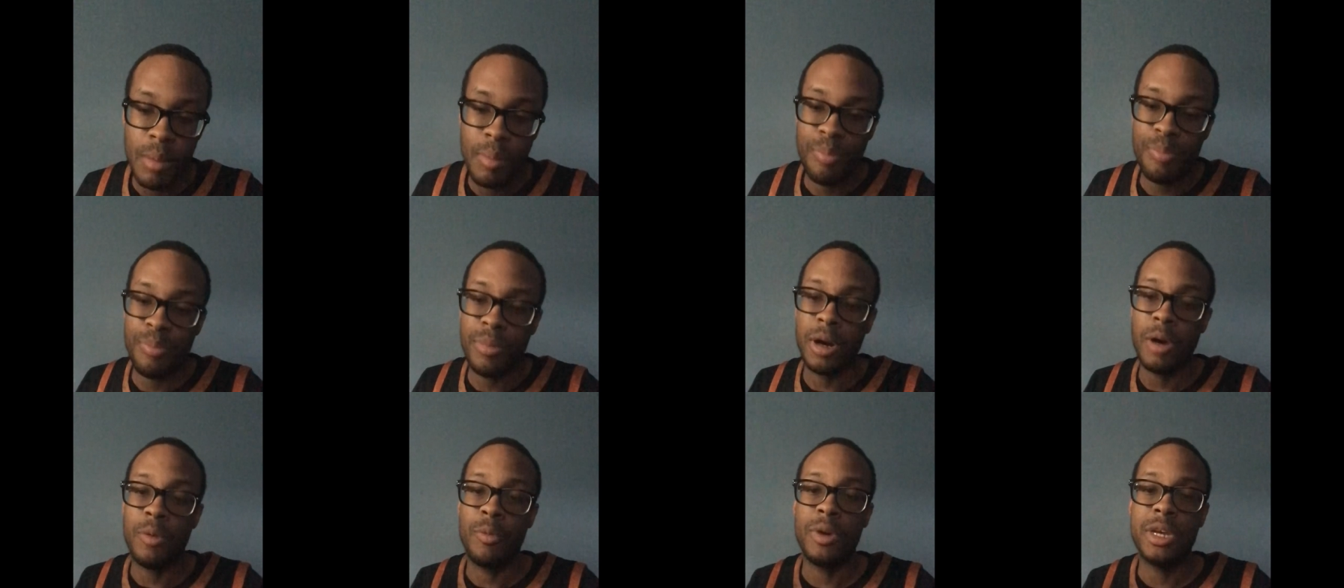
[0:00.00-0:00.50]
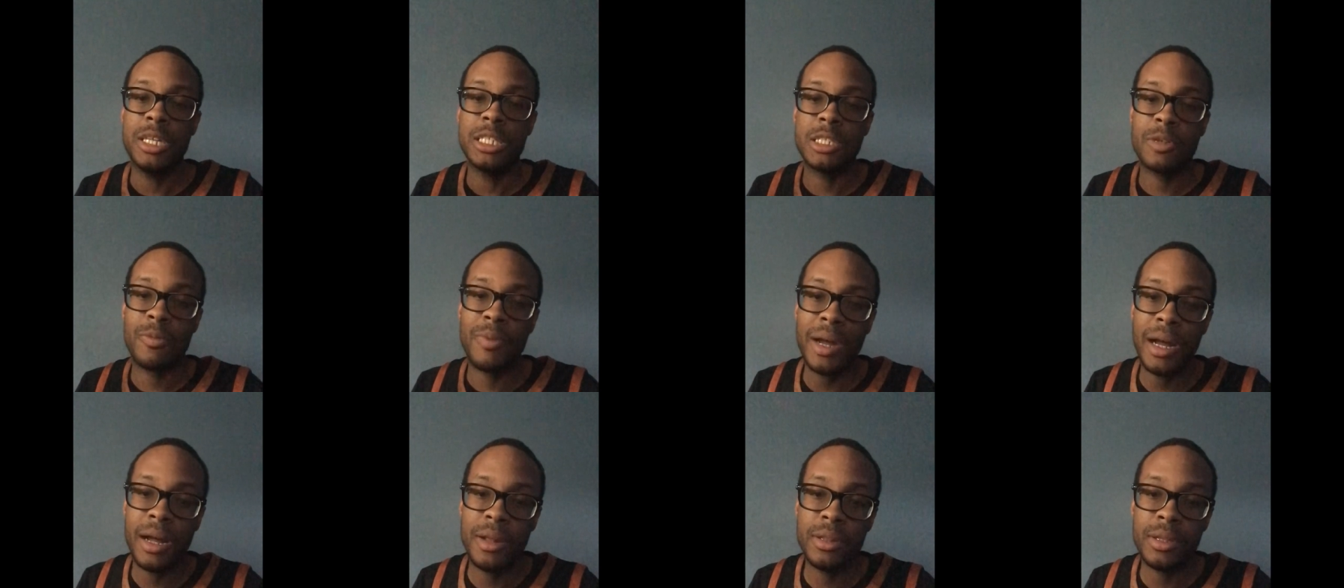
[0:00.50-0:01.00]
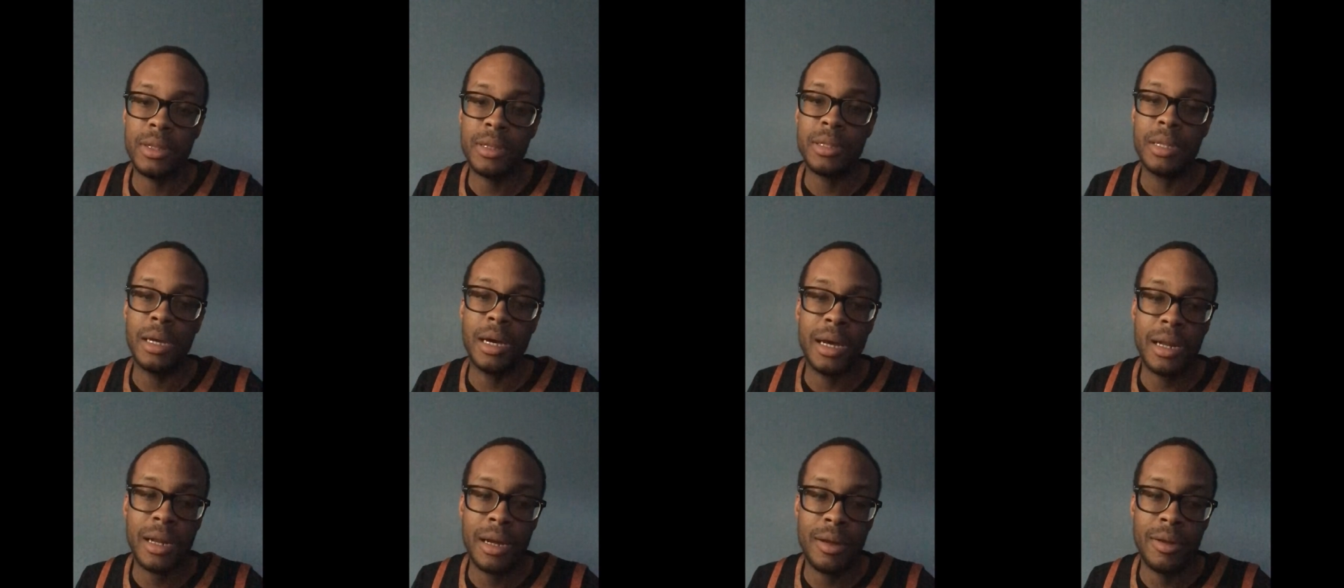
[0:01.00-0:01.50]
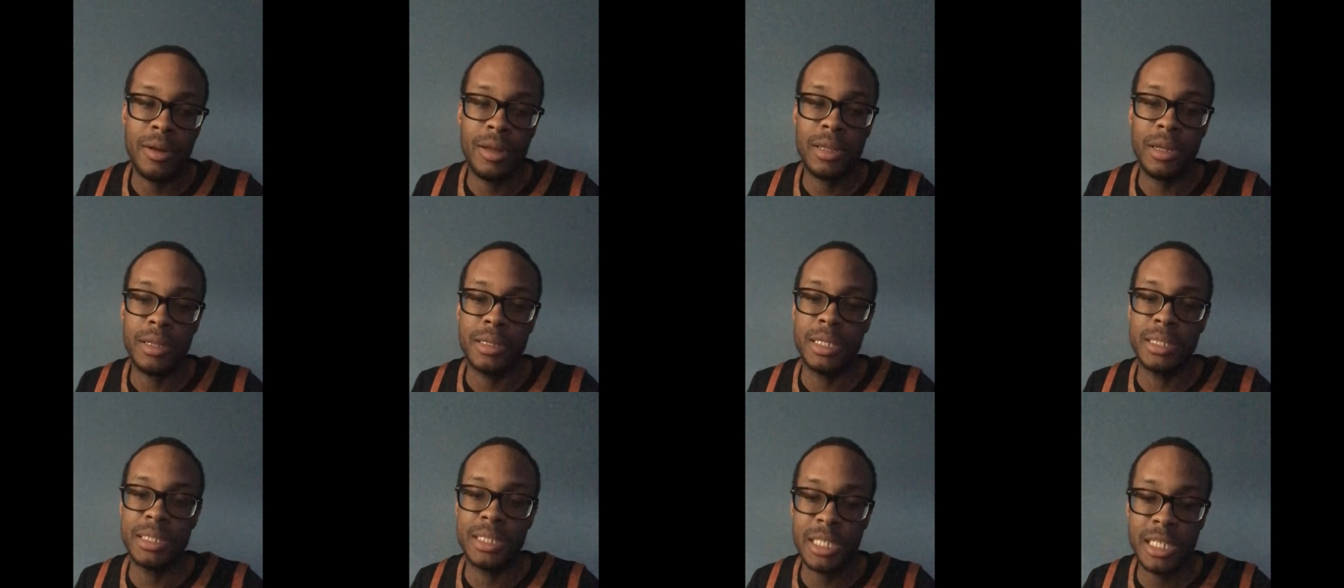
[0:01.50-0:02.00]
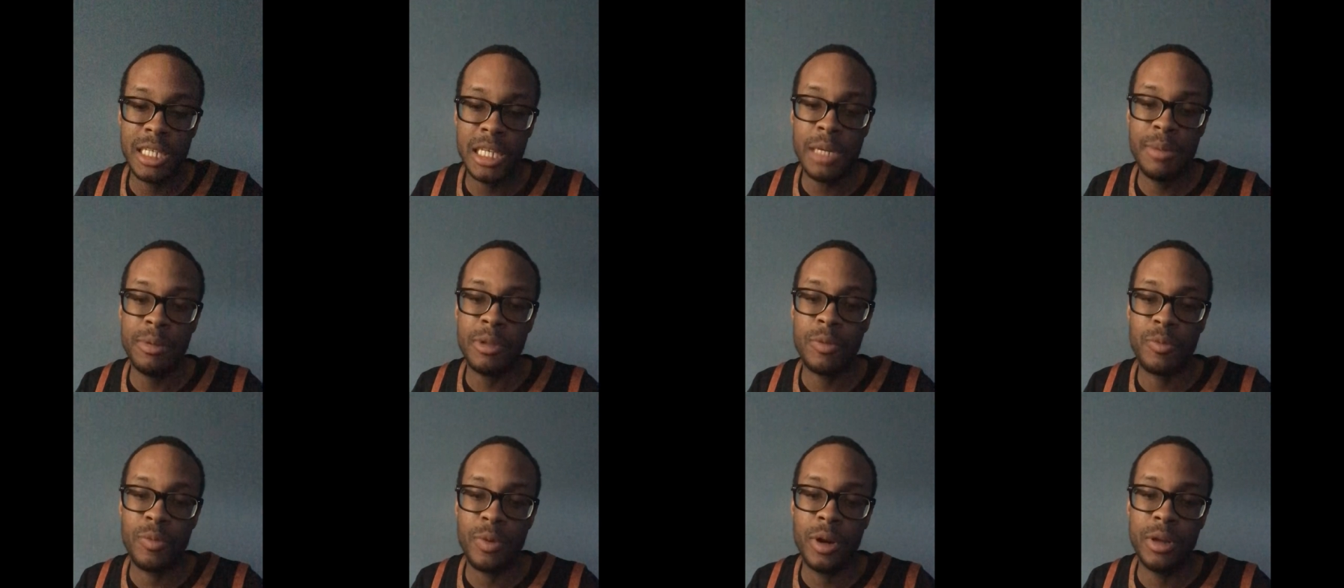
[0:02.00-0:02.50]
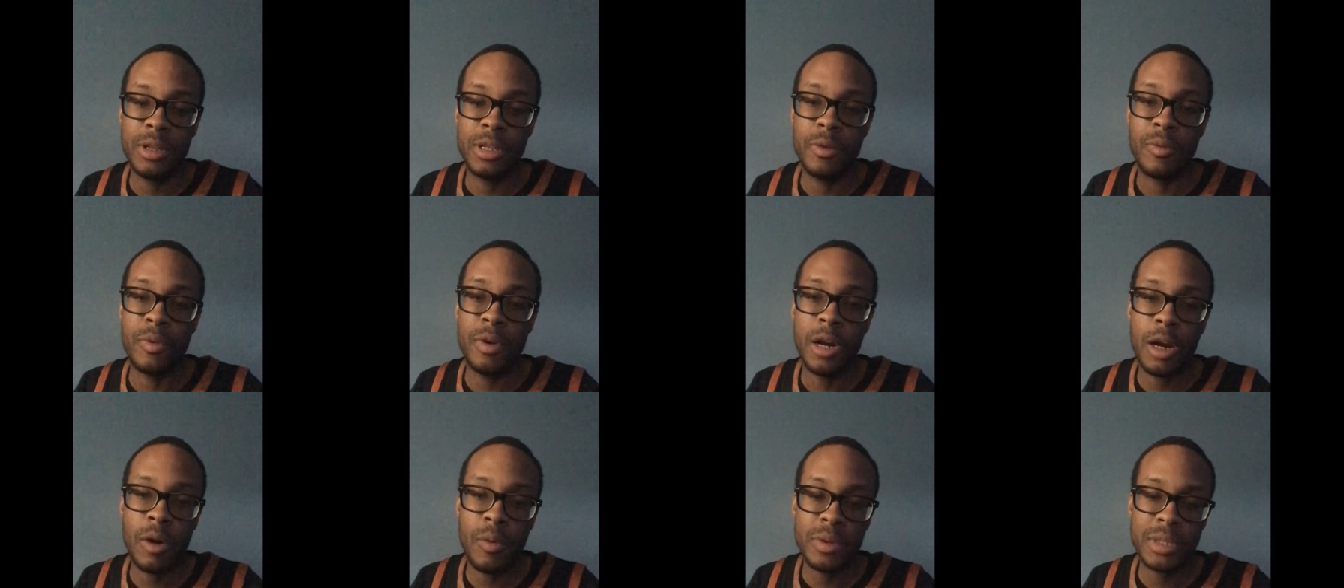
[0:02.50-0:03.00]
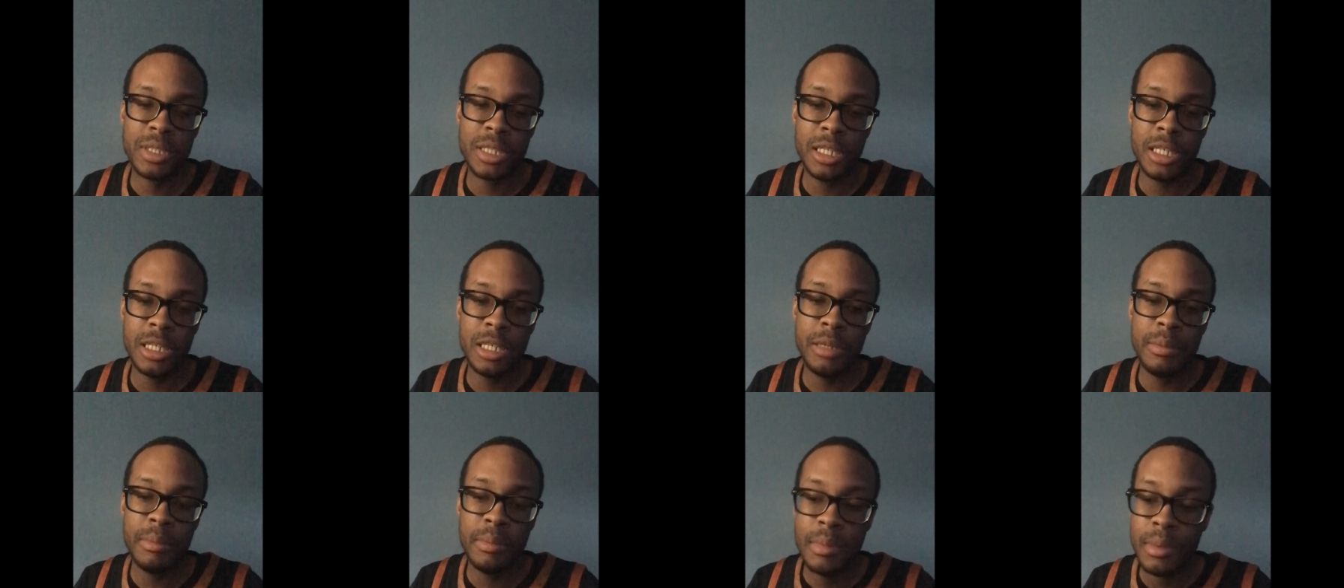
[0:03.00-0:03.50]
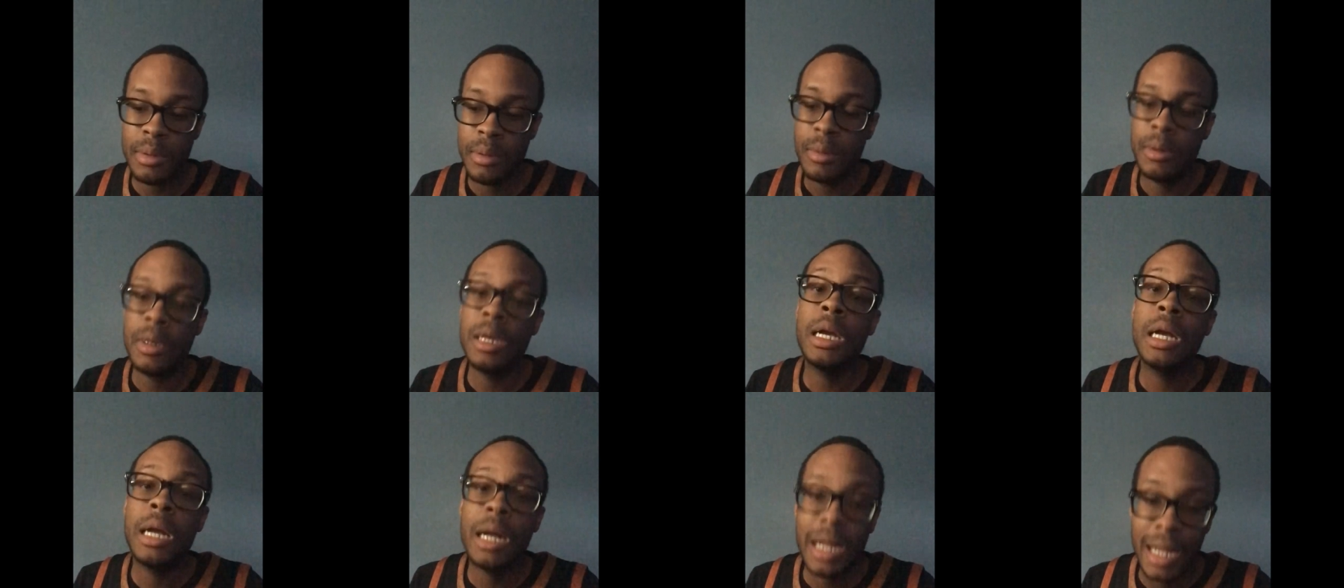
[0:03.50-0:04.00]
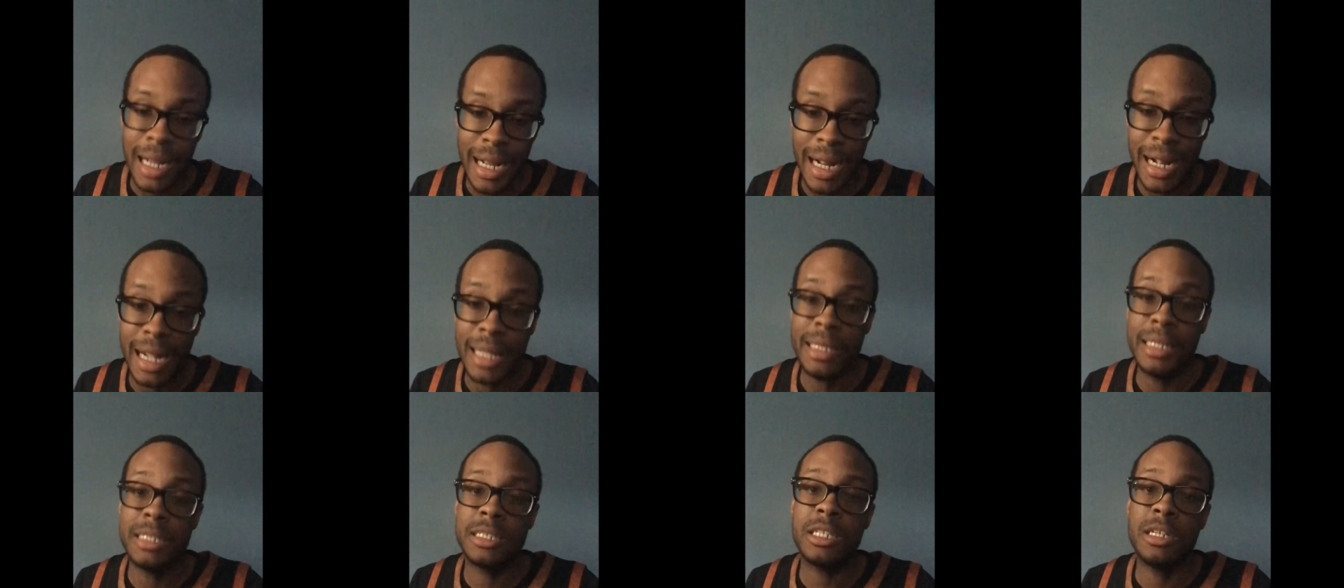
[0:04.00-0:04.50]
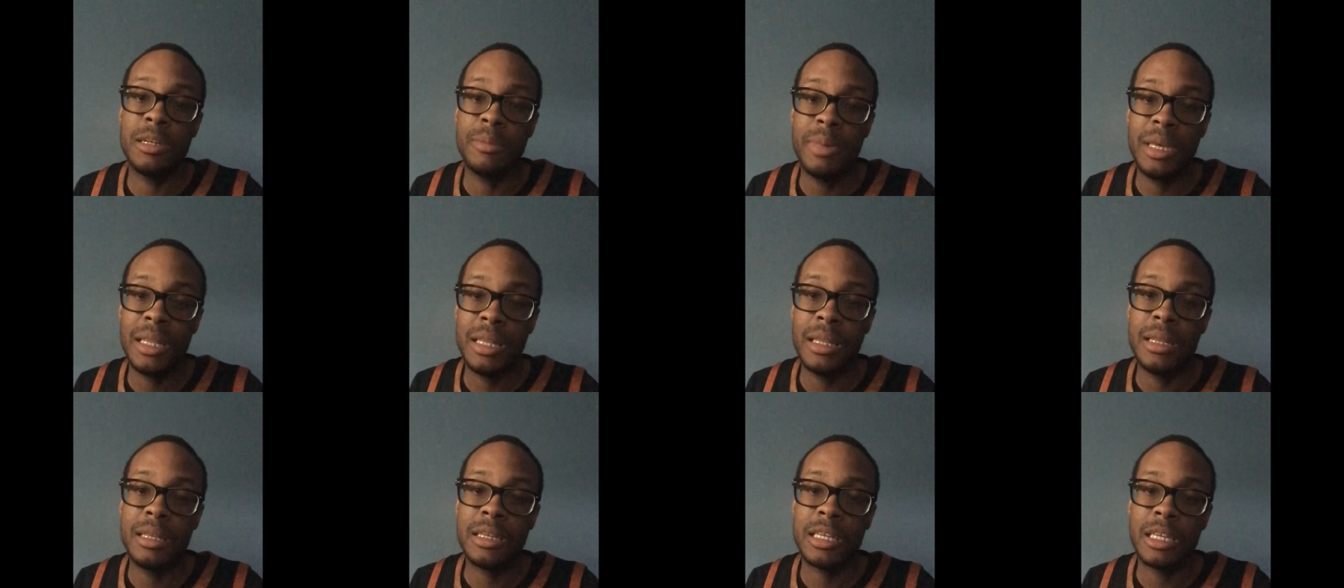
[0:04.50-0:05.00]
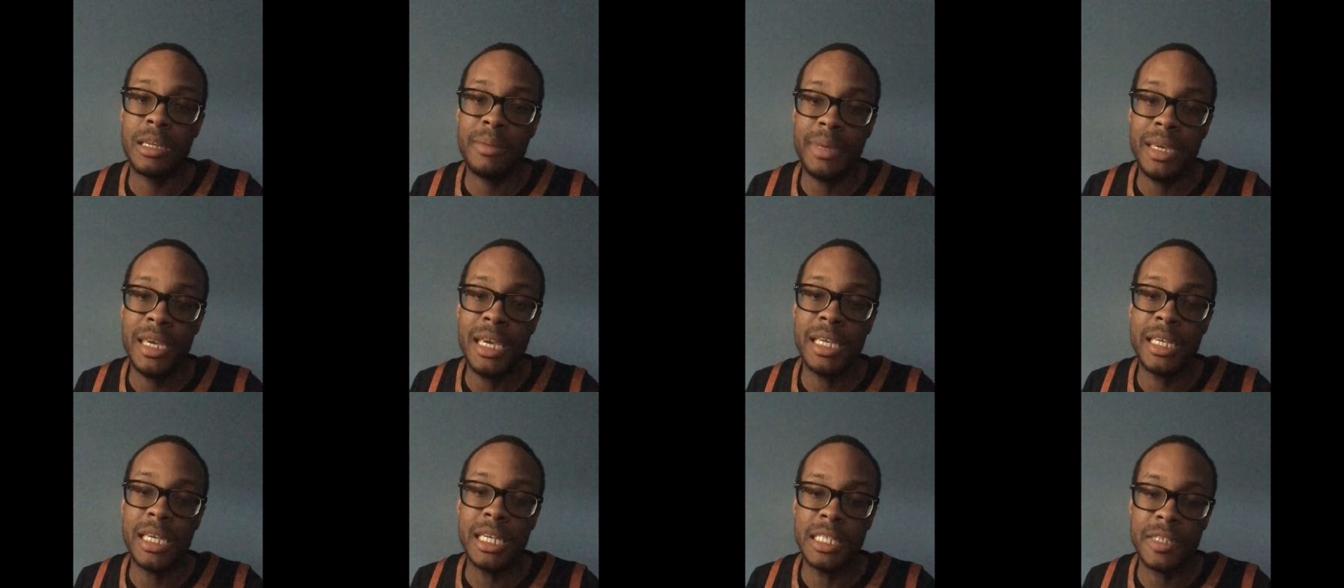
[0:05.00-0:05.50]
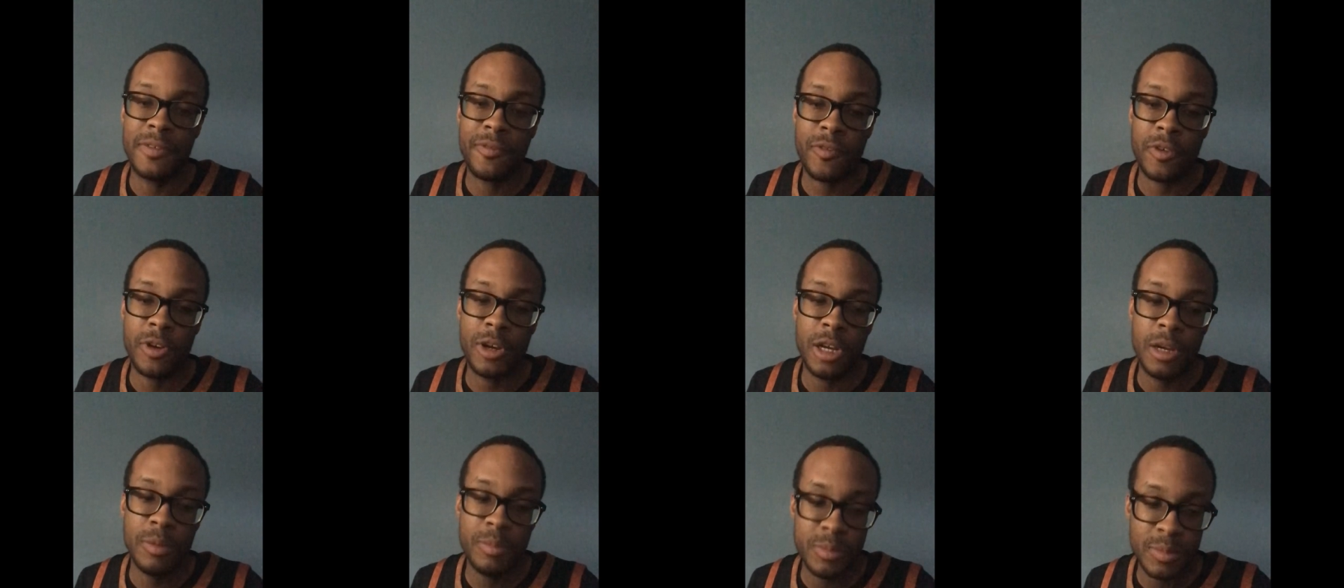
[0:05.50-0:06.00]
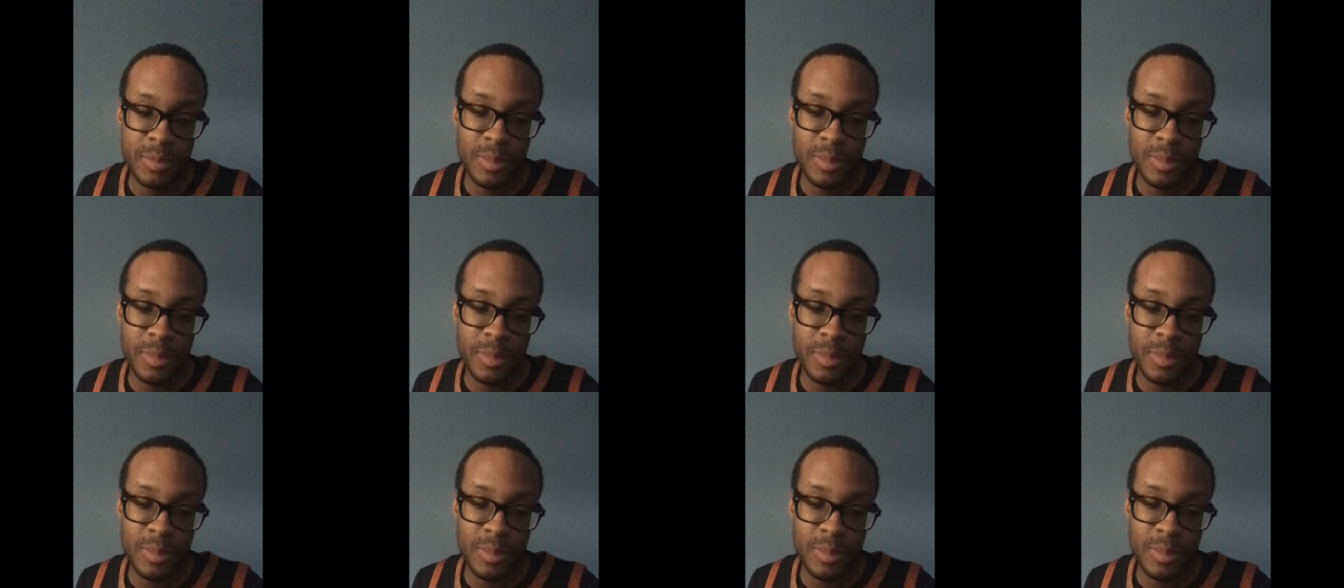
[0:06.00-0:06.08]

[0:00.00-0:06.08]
But when he's around the team, the real team, I think it's going to be easy for him.